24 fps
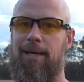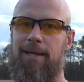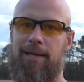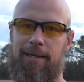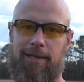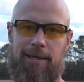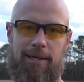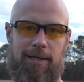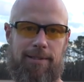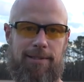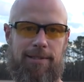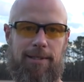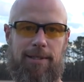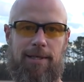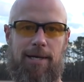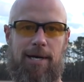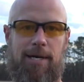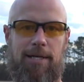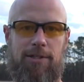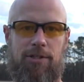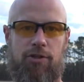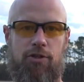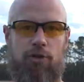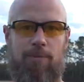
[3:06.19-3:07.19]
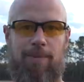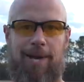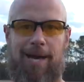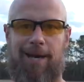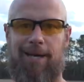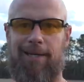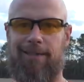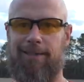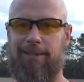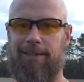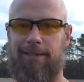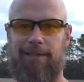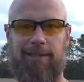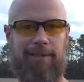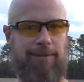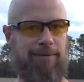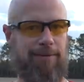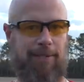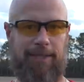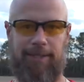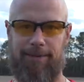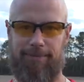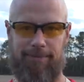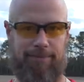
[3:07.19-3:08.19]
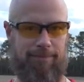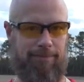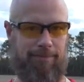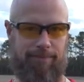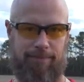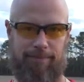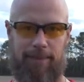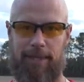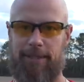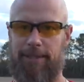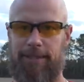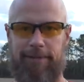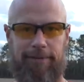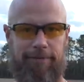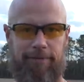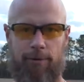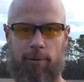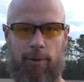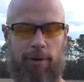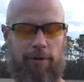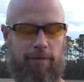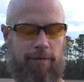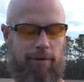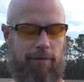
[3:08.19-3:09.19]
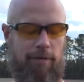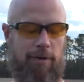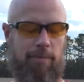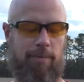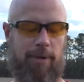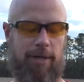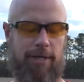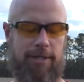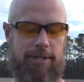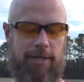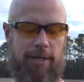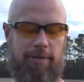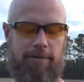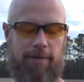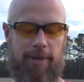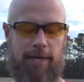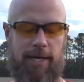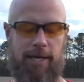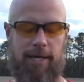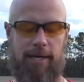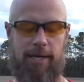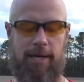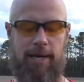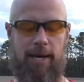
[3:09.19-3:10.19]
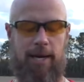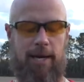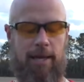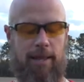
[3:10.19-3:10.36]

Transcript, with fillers: it cuts the cost dramatically, like by like forty or fifty bucks off of that.